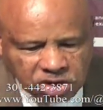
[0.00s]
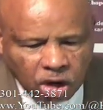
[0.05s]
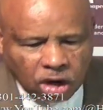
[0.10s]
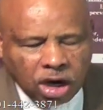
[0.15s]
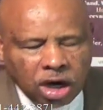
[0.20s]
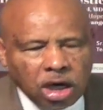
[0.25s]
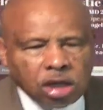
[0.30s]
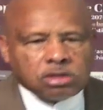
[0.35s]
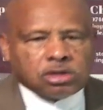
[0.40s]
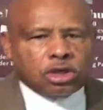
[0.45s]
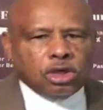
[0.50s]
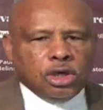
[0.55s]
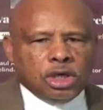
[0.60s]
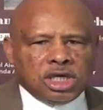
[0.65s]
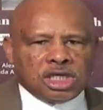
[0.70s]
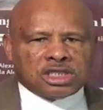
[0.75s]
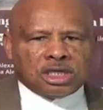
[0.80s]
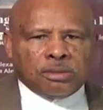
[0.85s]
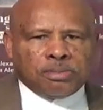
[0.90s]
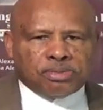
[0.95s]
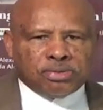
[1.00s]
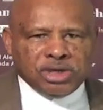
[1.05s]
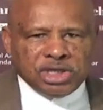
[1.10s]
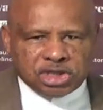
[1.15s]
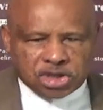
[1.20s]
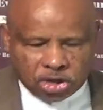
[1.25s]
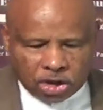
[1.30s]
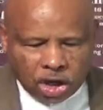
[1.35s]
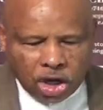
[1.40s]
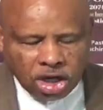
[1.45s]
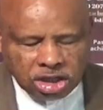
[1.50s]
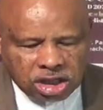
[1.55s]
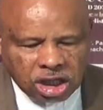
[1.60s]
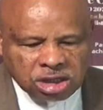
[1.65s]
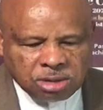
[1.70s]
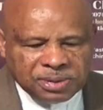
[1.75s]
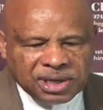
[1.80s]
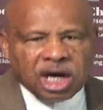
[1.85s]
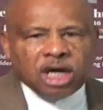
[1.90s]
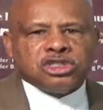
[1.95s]
your uncle is a preacher,
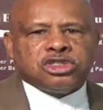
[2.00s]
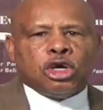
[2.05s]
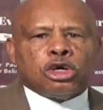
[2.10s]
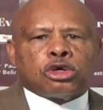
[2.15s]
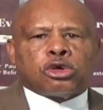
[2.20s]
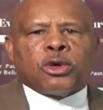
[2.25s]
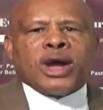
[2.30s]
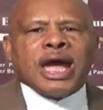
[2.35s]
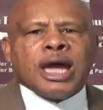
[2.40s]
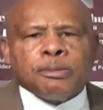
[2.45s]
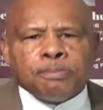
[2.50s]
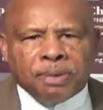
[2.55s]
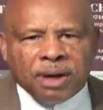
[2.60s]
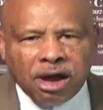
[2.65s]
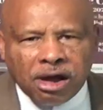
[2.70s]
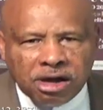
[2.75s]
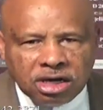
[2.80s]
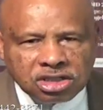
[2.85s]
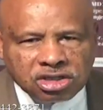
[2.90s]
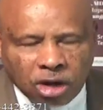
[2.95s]
just because your grandparents